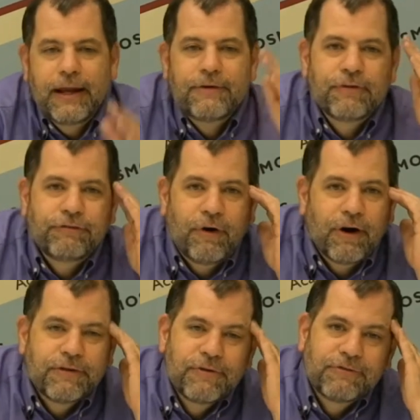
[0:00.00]

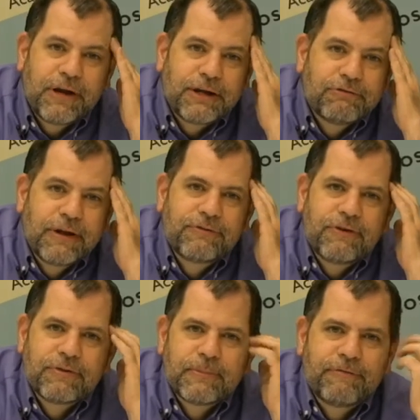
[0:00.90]
Insofar as there's any
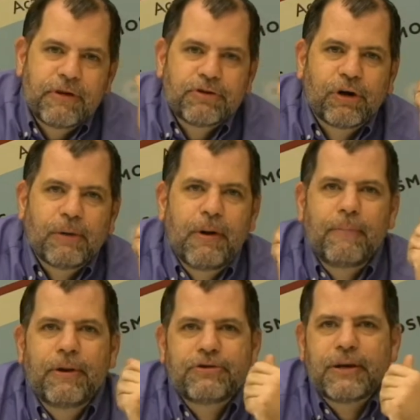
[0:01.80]
criticism of the journal
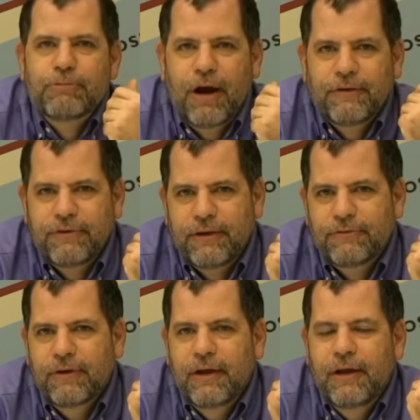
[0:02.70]
publishing
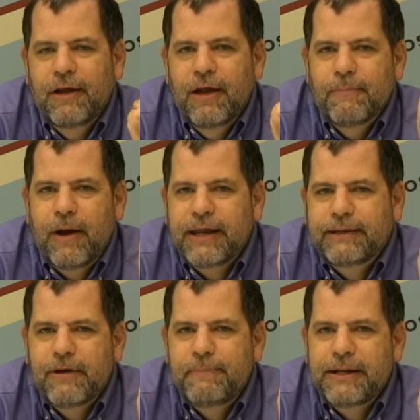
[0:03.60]
process, my
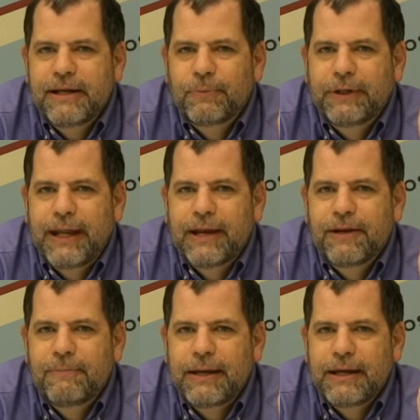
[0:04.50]
opinion would tend
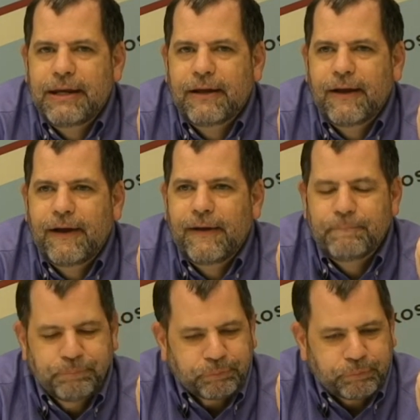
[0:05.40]
to be
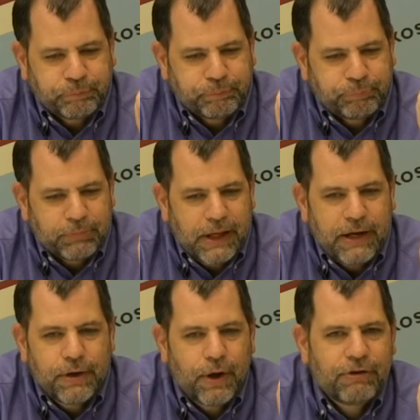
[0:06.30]
it
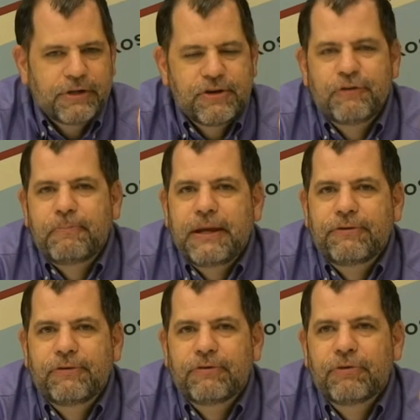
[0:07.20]
encourages
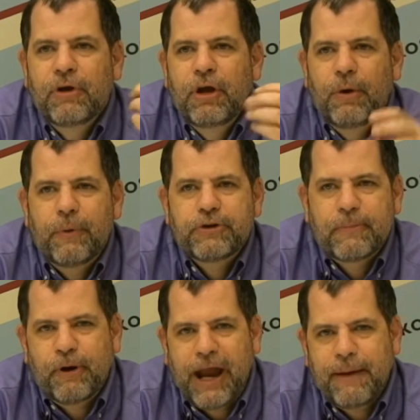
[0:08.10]
pieces which
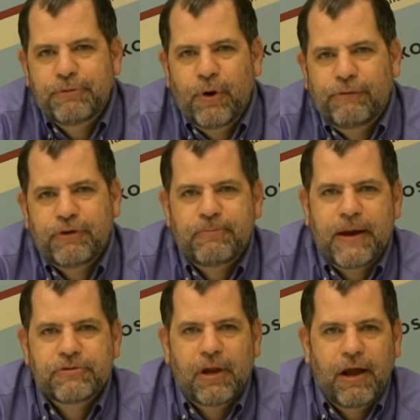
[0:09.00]
are perhaps
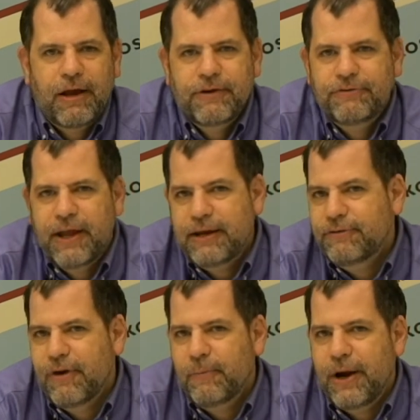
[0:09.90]
over-specialized and in
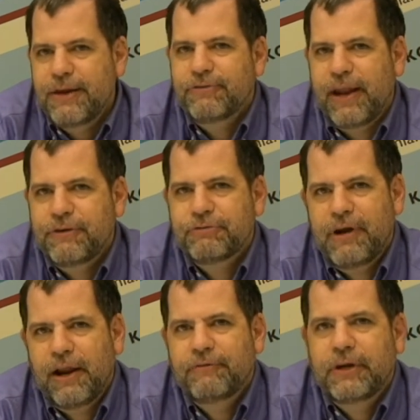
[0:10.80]
some ways less
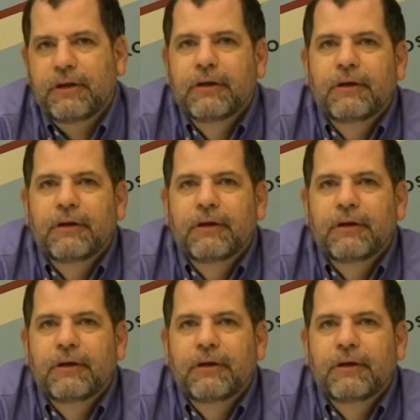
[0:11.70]
relevant